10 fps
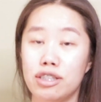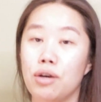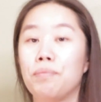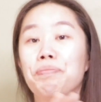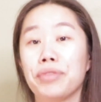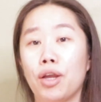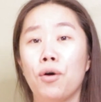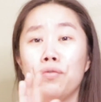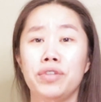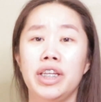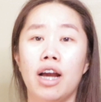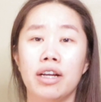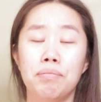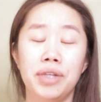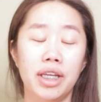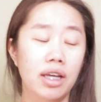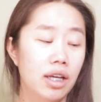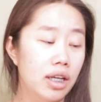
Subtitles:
So hopefully y'all can be,